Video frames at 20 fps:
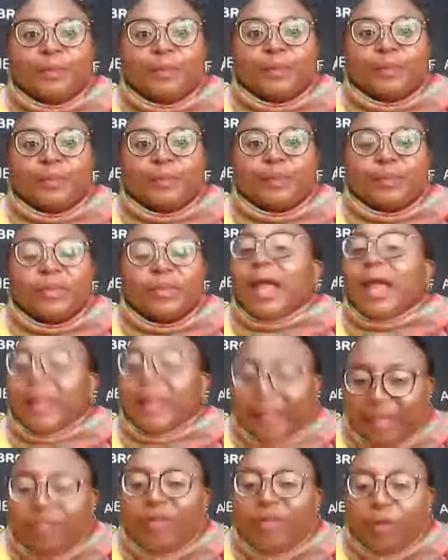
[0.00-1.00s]
I'll give
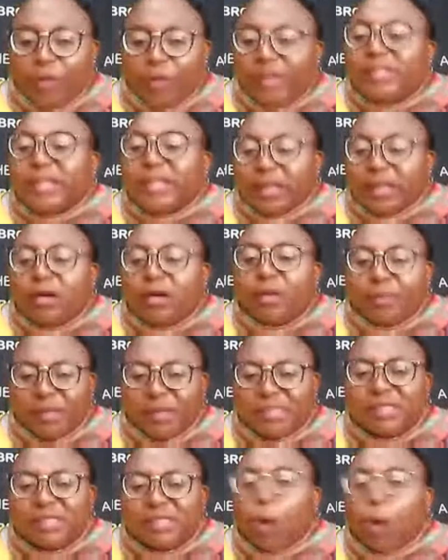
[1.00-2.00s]
away 10 copies,
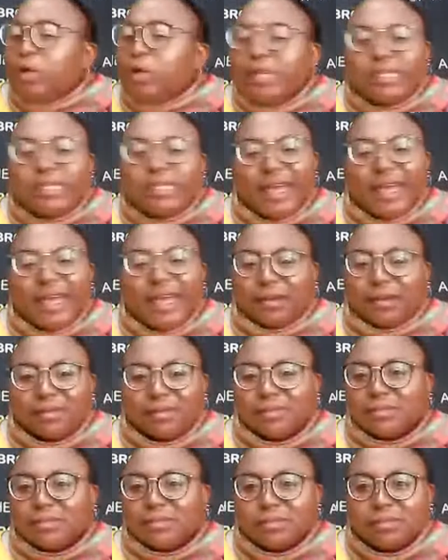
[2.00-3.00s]
only 10,
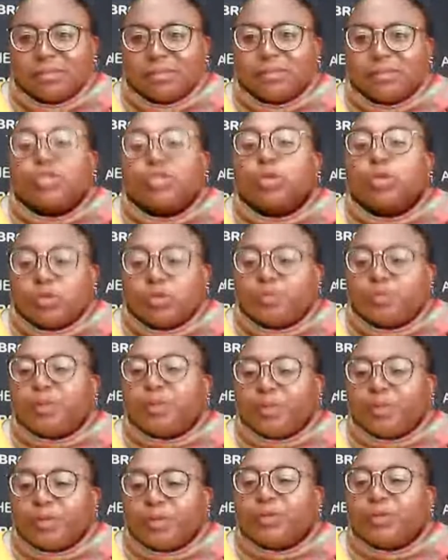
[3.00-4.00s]
to those people
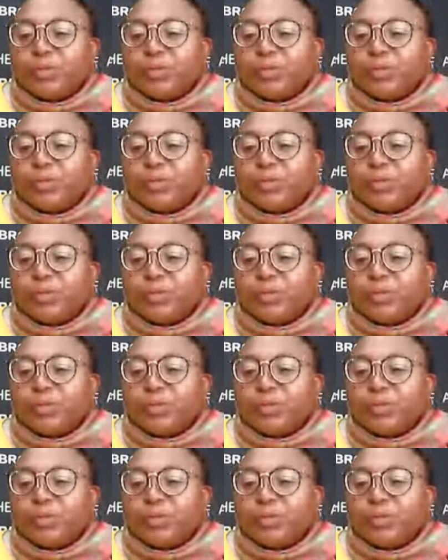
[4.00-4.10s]
who